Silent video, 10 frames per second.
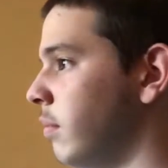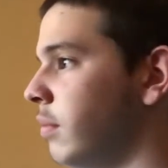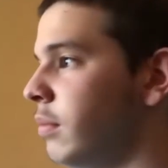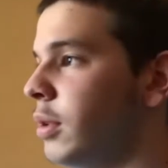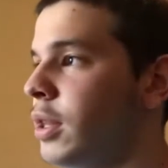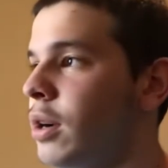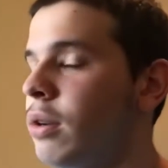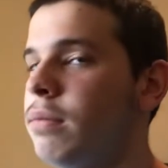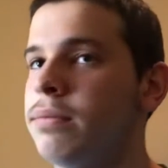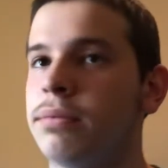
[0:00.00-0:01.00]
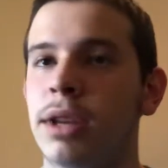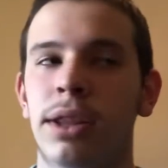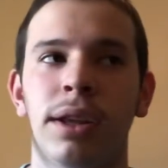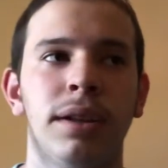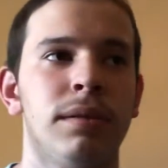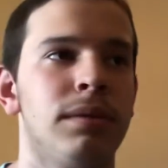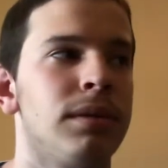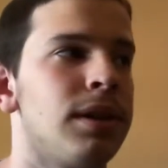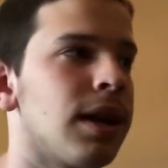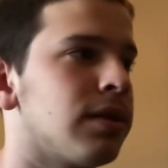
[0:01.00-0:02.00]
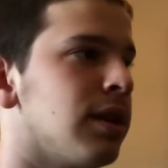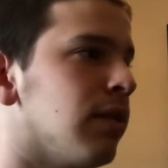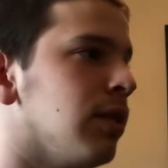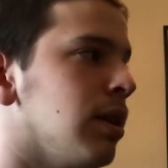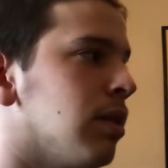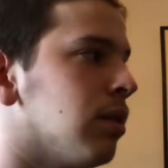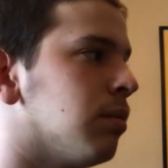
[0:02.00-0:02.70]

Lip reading: But they are not that tech savvy either.